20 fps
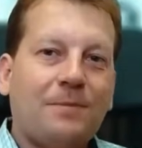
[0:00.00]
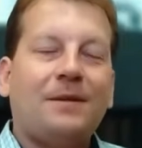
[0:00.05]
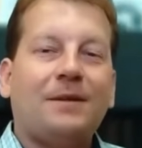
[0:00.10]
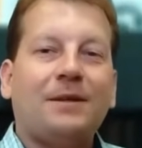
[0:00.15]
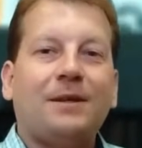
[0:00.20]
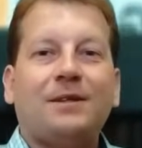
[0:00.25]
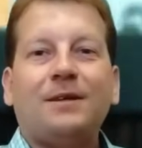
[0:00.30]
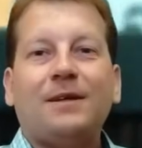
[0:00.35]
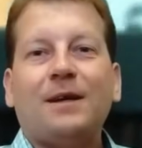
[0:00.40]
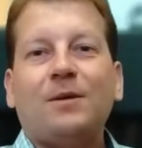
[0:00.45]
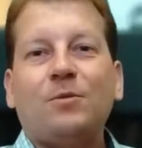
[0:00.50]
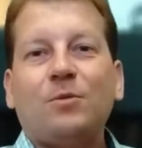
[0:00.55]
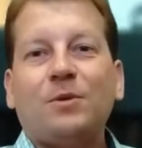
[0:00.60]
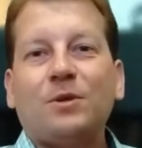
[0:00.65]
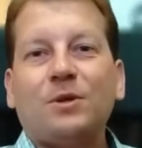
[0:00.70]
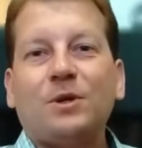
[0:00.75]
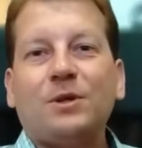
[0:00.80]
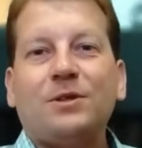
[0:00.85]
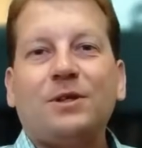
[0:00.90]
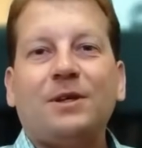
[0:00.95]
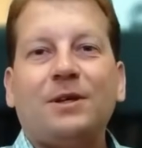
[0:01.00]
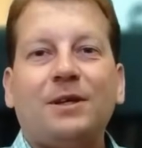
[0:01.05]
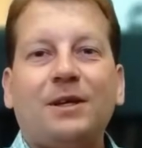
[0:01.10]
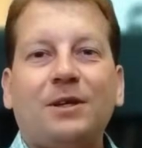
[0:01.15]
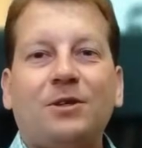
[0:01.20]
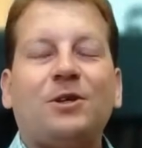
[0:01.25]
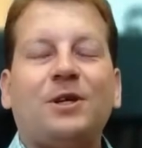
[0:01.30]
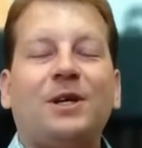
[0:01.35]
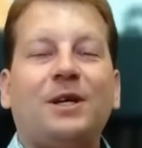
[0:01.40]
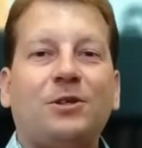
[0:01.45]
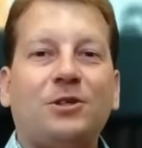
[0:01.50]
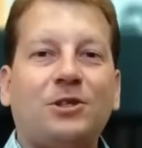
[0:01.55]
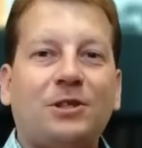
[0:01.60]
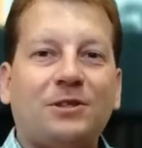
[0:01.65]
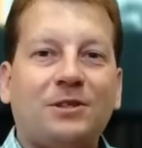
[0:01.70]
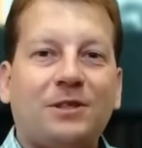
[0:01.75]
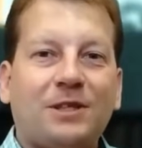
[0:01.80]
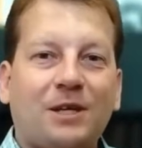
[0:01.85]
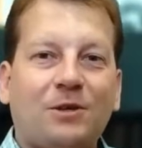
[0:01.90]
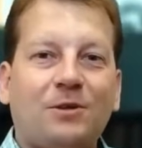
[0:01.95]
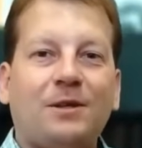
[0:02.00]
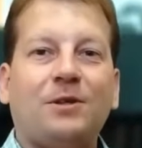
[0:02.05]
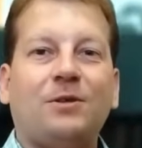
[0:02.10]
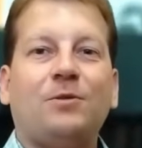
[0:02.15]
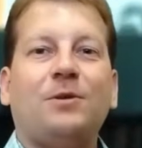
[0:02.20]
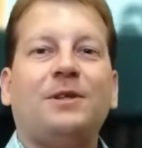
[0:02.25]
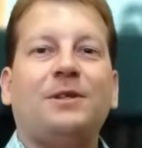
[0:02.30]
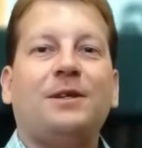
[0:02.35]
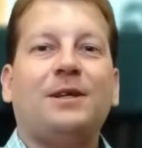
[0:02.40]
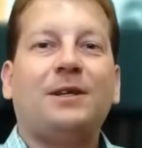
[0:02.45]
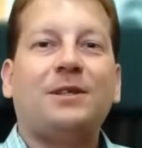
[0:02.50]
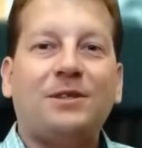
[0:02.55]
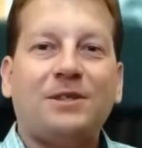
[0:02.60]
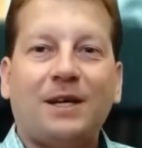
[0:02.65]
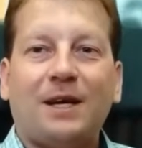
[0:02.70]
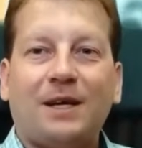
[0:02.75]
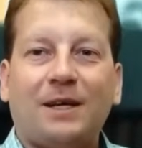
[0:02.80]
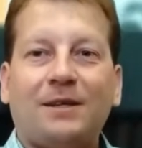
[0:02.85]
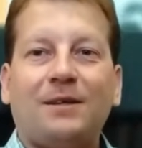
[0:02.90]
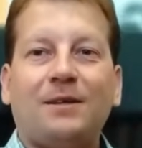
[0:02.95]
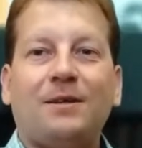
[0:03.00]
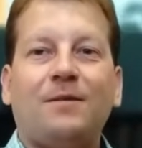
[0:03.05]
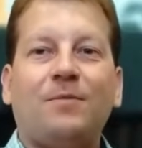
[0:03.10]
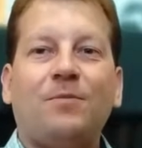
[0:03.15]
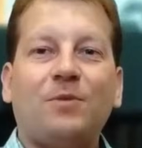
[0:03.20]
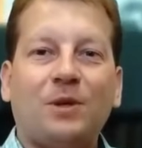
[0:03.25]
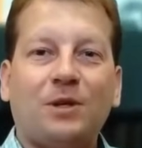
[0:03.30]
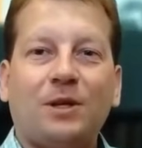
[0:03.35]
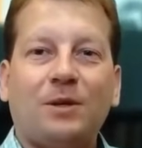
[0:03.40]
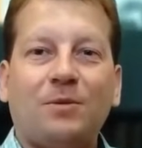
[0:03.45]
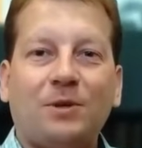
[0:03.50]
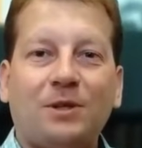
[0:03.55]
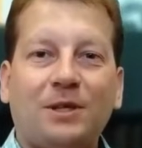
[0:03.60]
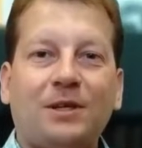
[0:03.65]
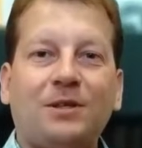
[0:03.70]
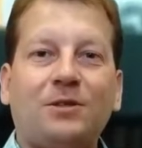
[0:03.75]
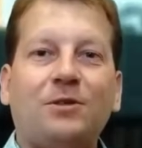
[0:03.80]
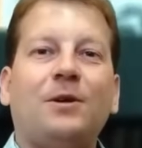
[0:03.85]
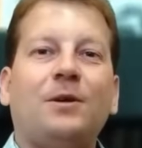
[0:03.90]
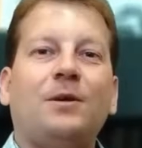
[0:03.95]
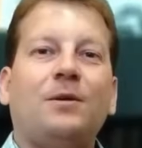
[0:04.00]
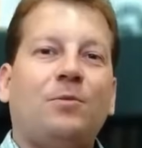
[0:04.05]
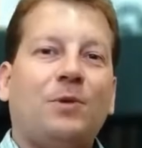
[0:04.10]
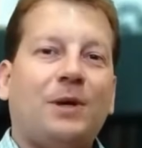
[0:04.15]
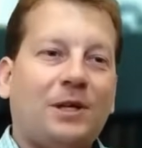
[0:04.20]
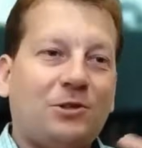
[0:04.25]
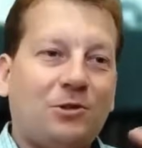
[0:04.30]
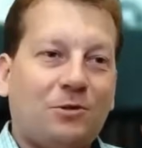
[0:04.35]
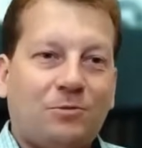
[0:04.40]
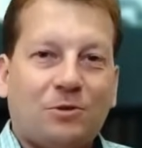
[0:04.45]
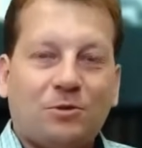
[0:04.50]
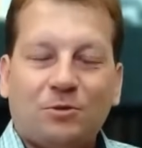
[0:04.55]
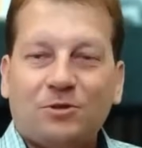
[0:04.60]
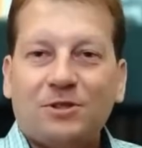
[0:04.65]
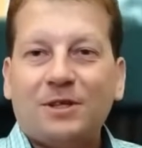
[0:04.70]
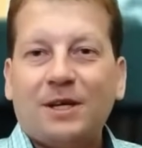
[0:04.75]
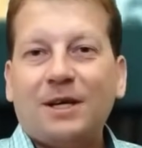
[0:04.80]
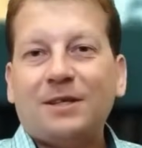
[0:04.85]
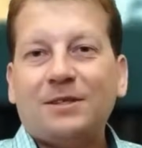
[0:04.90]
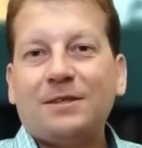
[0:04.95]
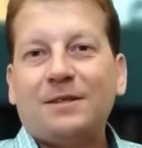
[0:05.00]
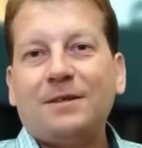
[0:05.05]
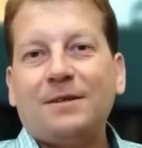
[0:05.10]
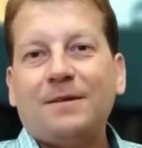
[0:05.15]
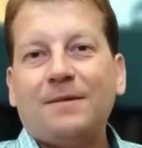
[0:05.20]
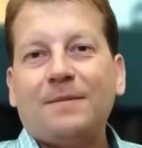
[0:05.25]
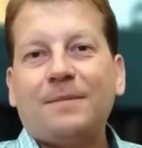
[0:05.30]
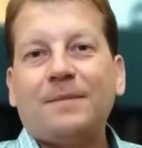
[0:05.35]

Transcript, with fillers: This thing will constantly change its characteristic size, falling within a certain range of those sizes.